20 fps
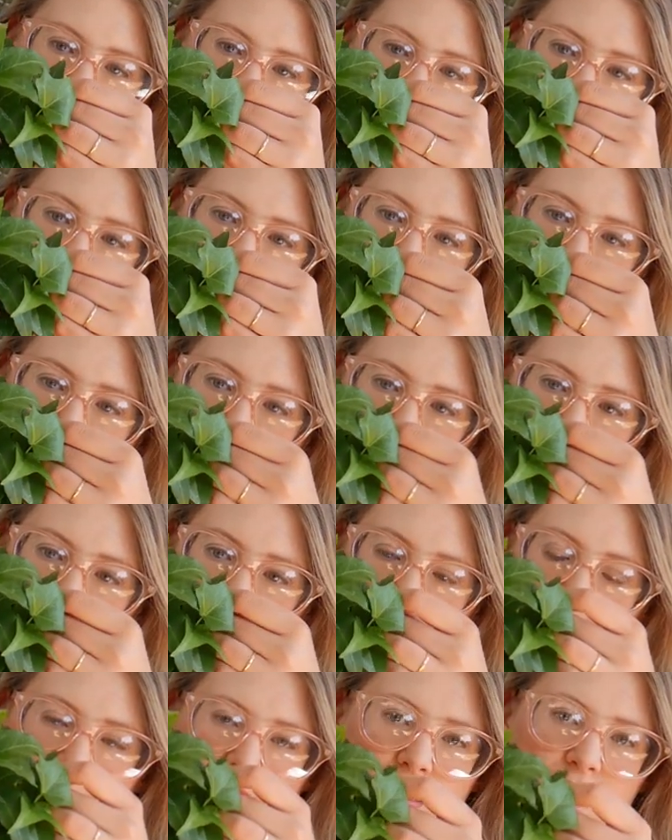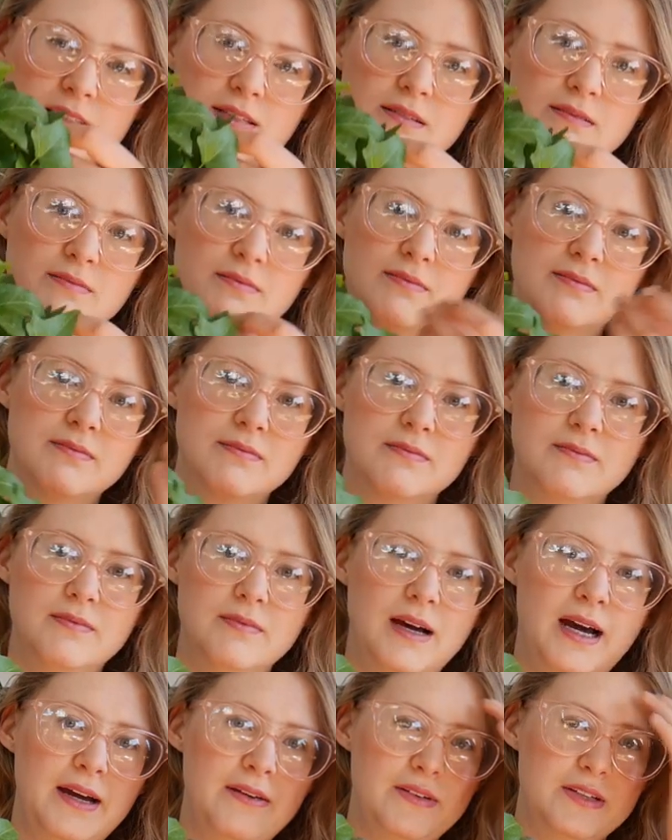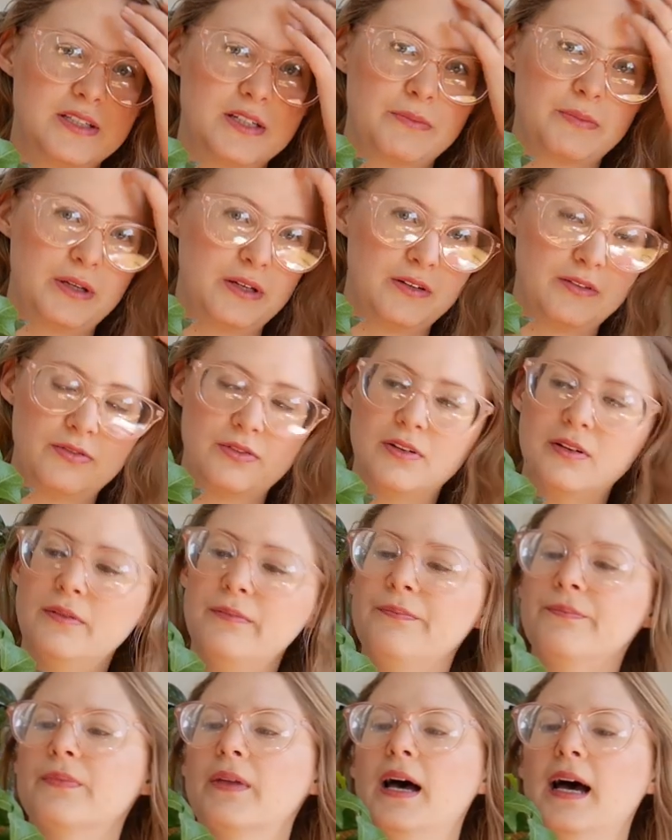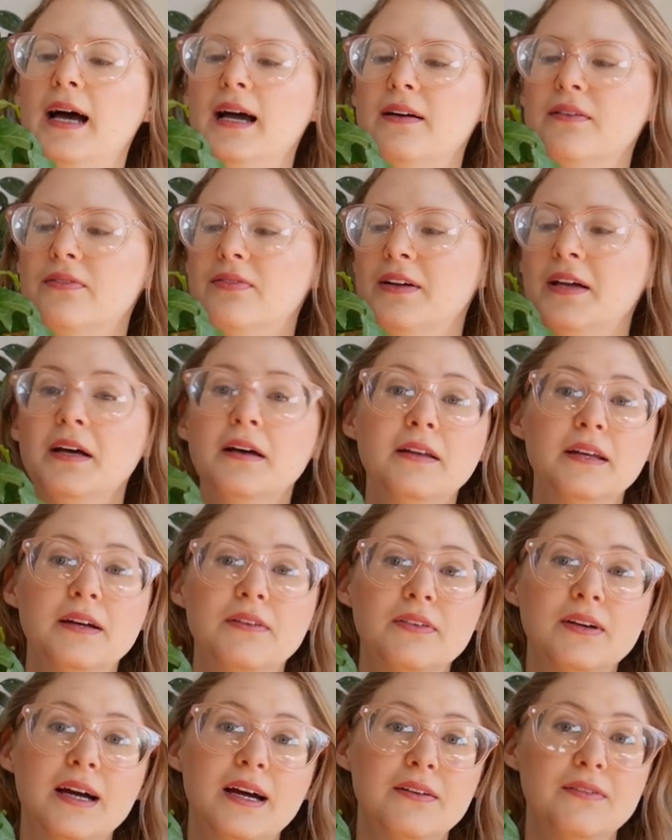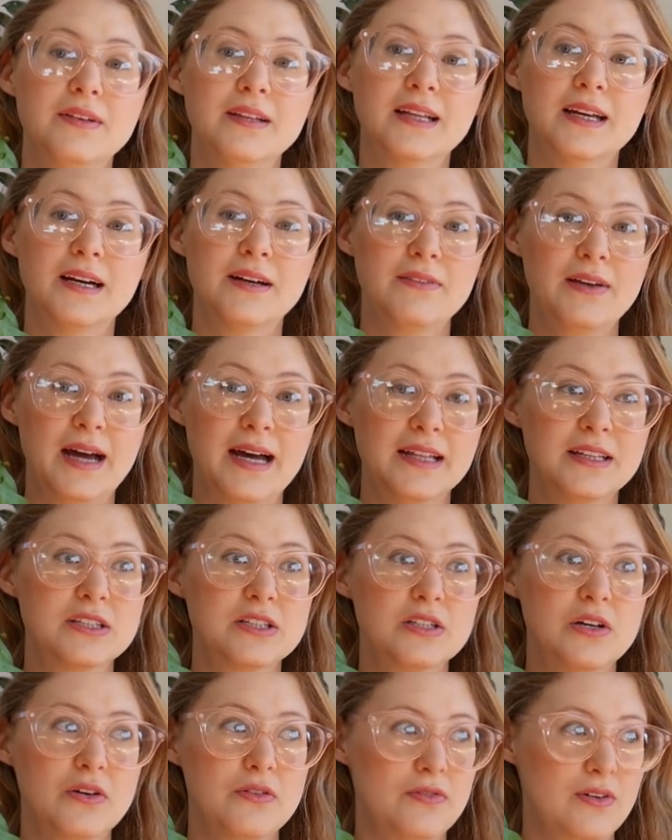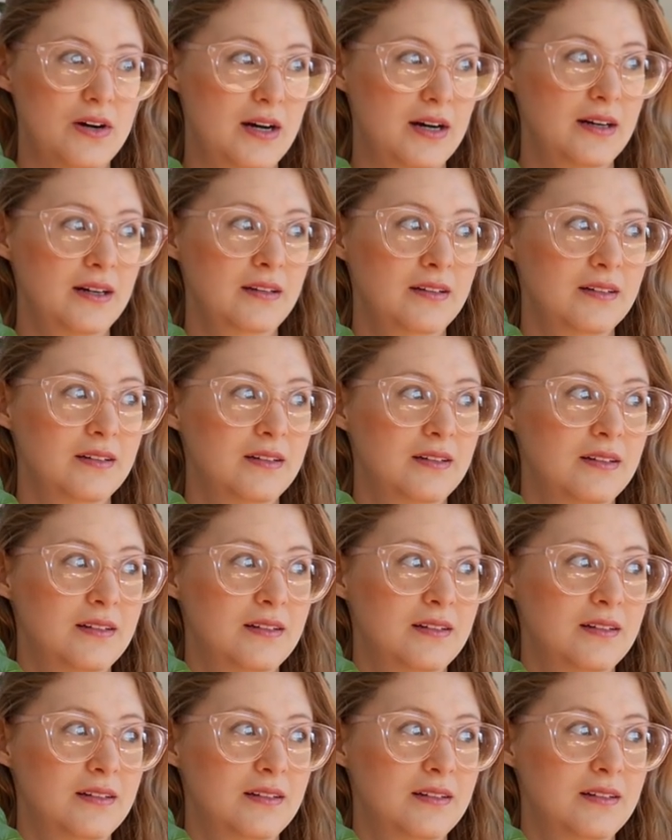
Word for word: For one, ivies are beautiful. I've killed every ivy that I've had so far,